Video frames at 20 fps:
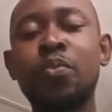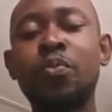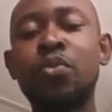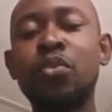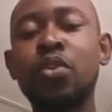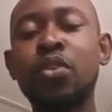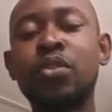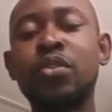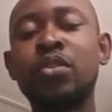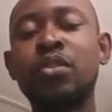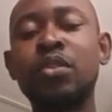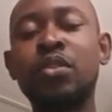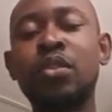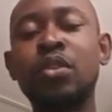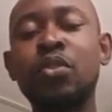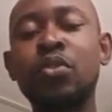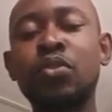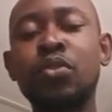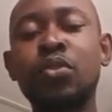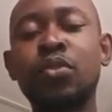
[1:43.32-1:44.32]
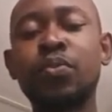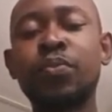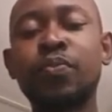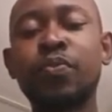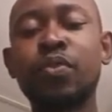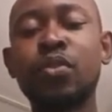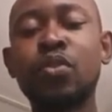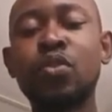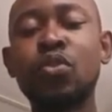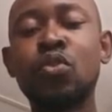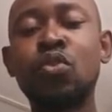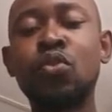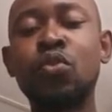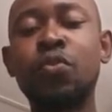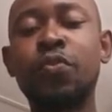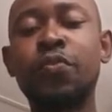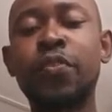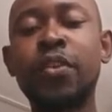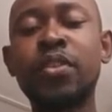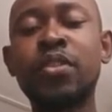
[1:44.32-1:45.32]
details. So
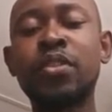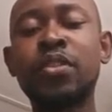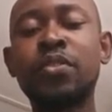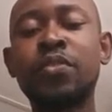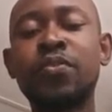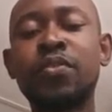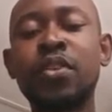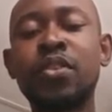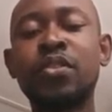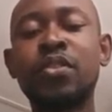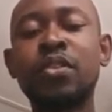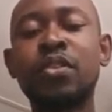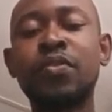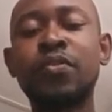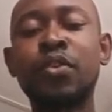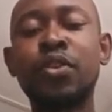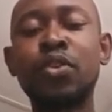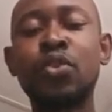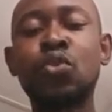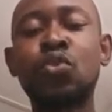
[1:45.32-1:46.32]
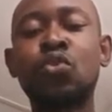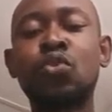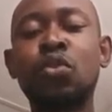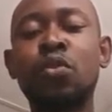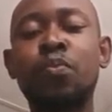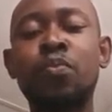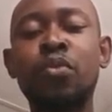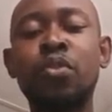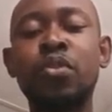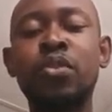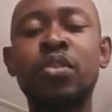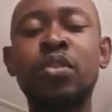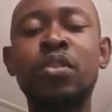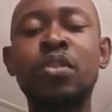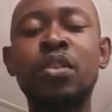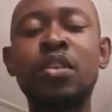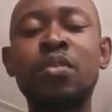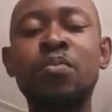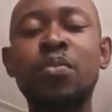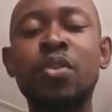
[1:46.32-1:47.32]
first thing first is for us to upload the
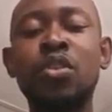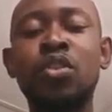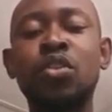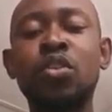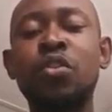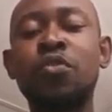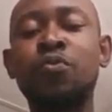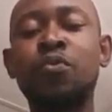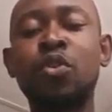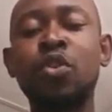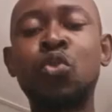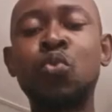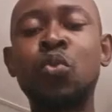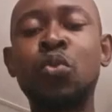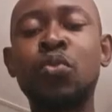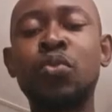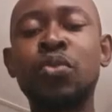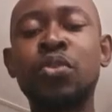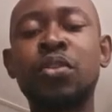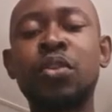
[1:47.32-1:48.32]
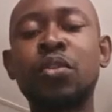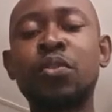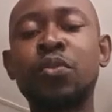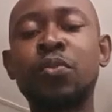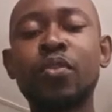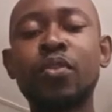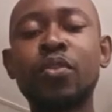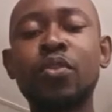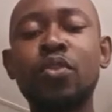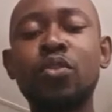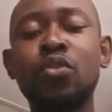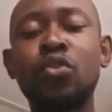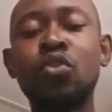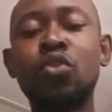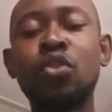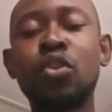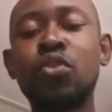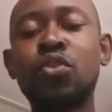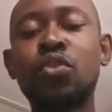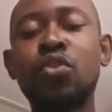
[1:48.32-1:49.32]
image of what we want to sell. So
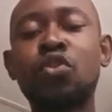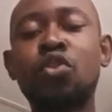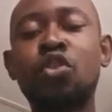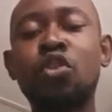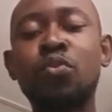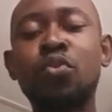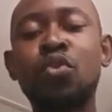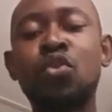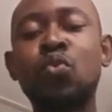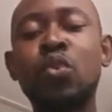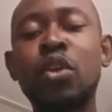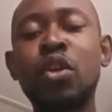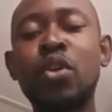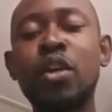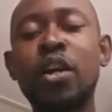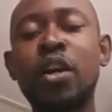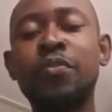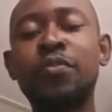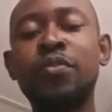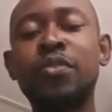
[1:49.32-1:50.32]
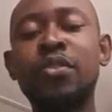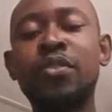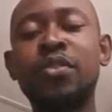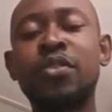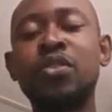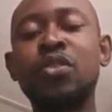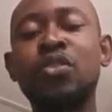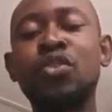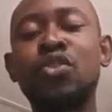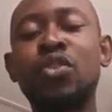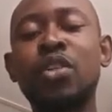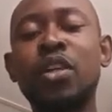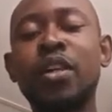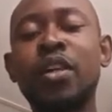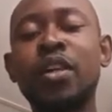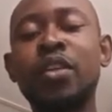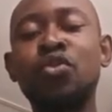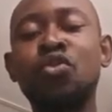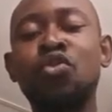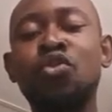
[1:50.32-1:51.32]
just come to where you have this drag
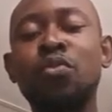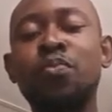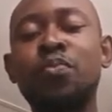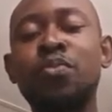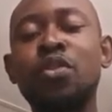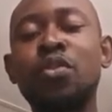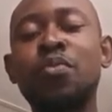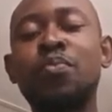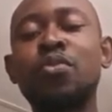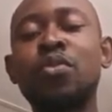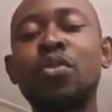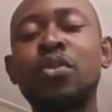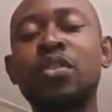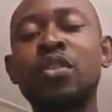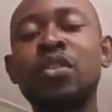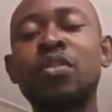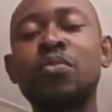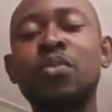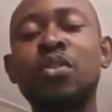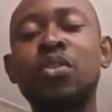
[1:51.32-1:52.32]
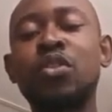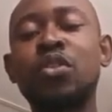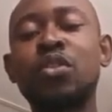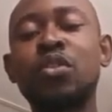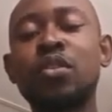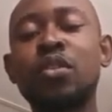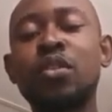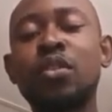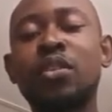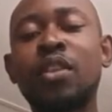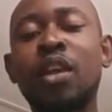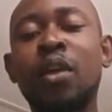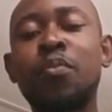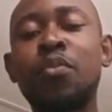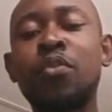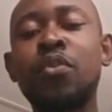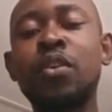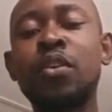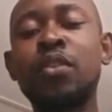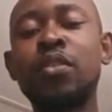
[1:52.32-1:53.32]
and drop your product image, tap on
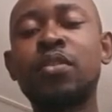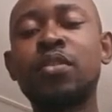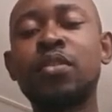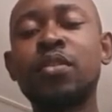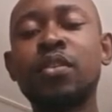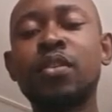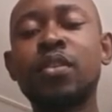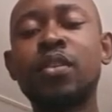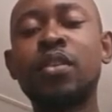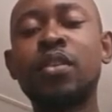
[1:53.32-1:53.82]
it, then